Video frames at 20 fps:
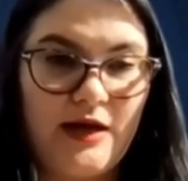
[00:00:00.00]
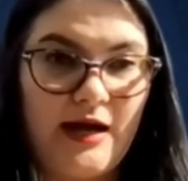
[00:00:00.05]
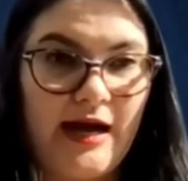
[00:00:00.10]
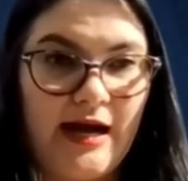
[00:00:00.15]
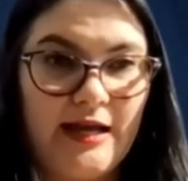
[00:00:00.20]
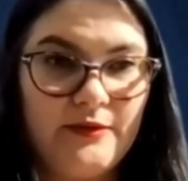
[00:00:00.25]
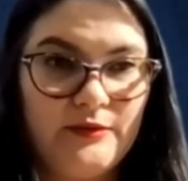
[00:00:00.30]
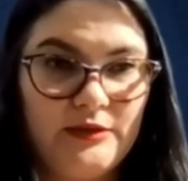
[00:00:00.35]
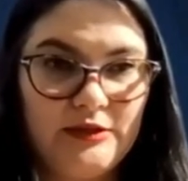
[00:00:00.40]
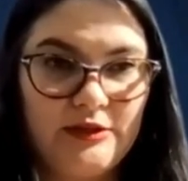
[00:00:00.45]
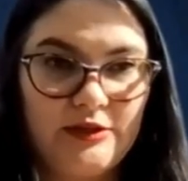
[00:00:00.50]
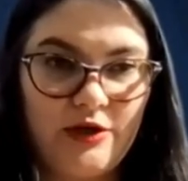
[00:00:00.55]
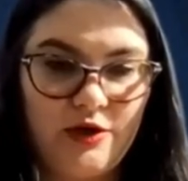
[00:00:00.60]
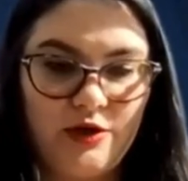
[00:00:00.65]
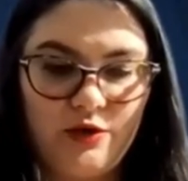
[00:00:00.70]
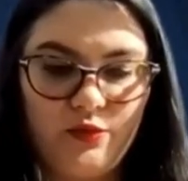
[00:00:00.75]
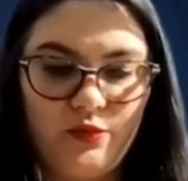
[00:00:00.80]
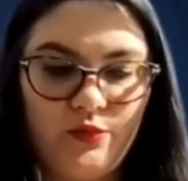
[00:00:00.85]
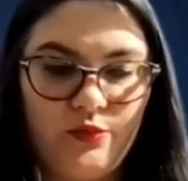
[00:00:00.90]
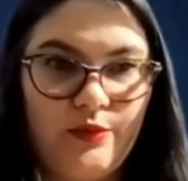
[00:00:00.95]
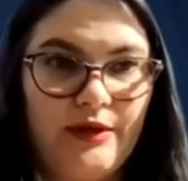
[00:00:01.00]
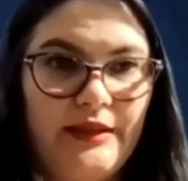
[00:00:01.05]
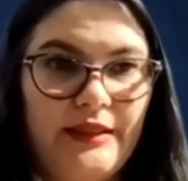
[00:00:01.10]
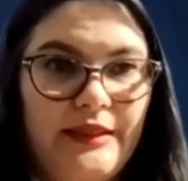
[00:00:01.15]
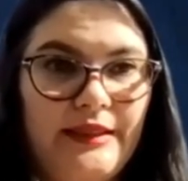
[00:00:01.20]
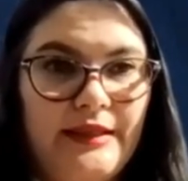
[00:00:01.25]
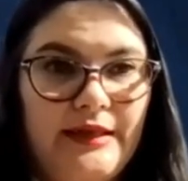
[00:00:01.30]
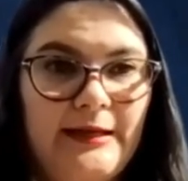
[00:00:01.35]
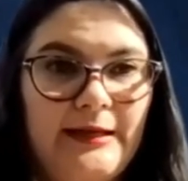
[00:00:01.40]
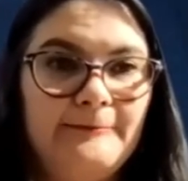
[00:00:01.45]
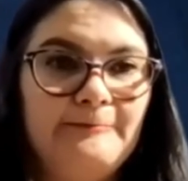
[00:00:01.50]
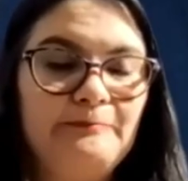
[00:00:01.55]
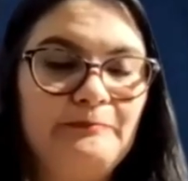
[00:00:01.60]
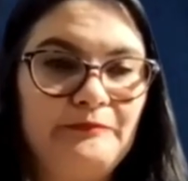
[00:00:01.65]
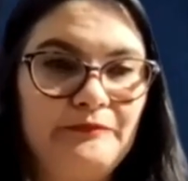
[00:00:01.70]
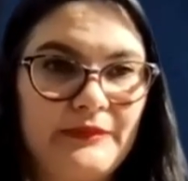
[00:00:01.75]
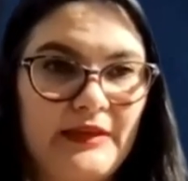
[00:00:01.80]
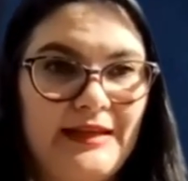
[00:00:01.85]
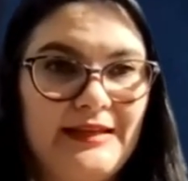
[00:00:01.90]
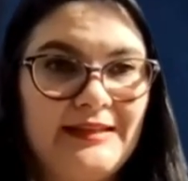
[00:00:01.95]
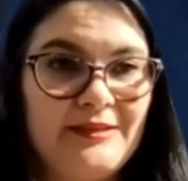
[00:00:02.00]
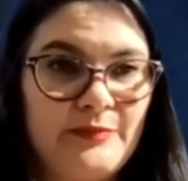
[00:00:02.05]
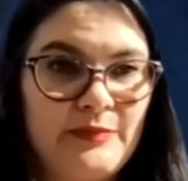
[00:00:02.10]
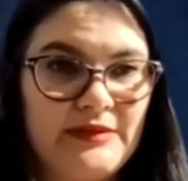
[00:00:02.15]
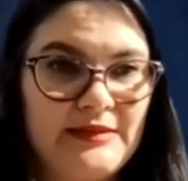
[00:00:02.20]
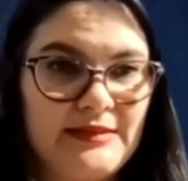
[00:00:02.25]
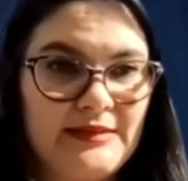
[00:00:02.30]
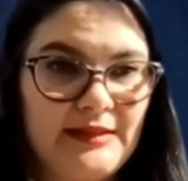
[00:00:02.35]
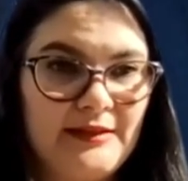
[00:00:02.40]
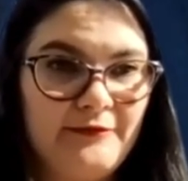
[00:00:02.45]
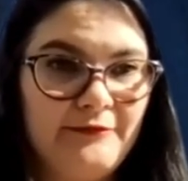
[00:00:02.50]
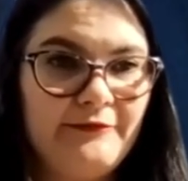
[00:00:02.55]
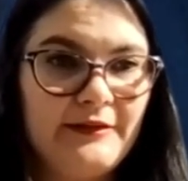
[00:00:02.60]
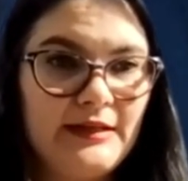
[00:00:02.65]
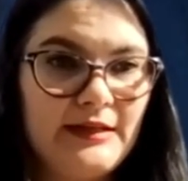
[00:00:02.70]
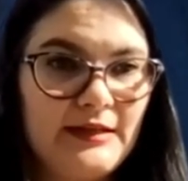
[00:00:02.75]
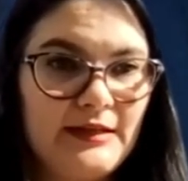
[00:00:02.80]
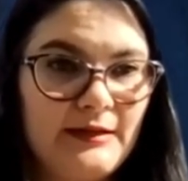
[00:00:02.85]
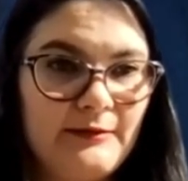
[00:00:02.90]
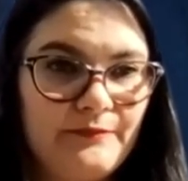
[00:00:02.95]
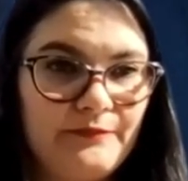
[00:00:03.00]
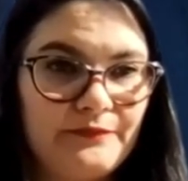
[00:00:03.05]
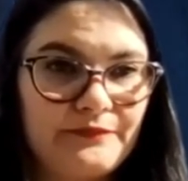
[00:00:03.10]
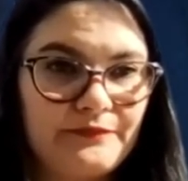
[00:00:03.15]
I will go with the specific